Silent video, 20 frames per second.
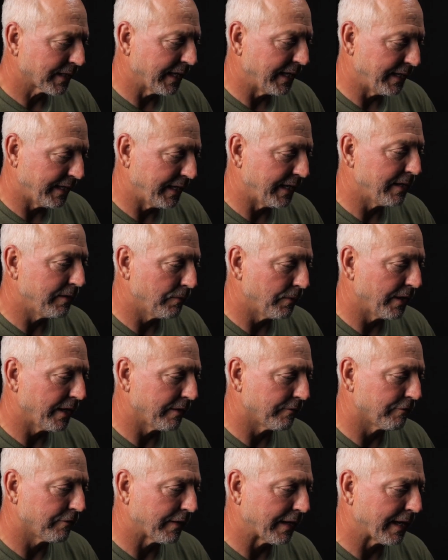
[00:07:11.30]
he
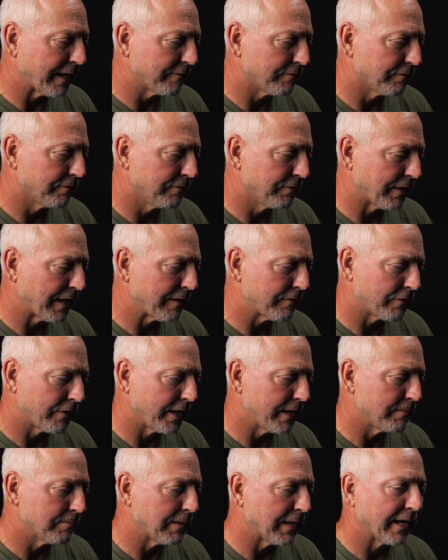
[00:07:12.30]
ran 5 or
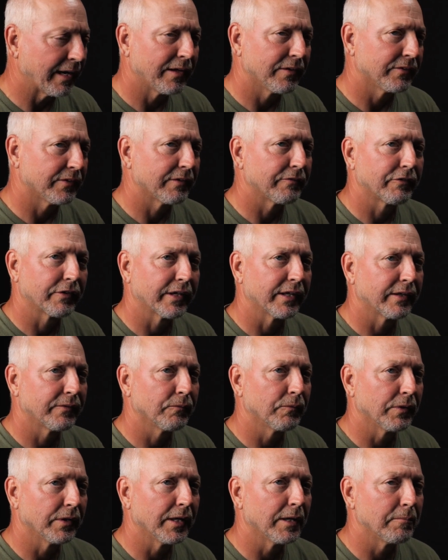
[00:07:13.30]
8 pounds, I forget
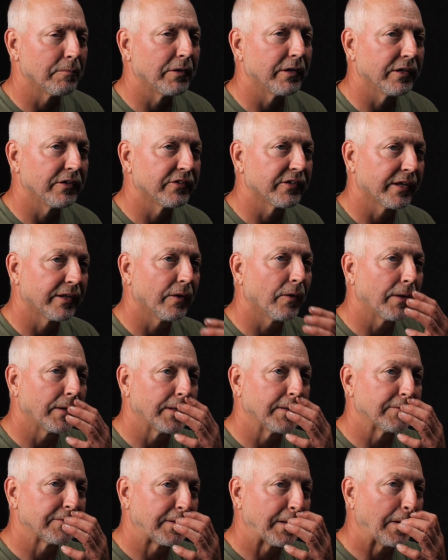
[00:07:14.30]
the number he said, on
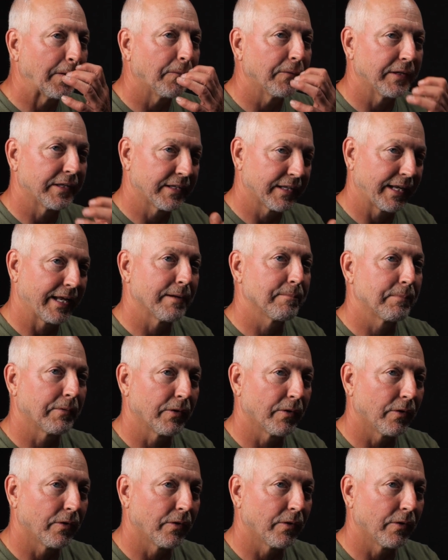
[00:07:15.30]
his tail. He clamped it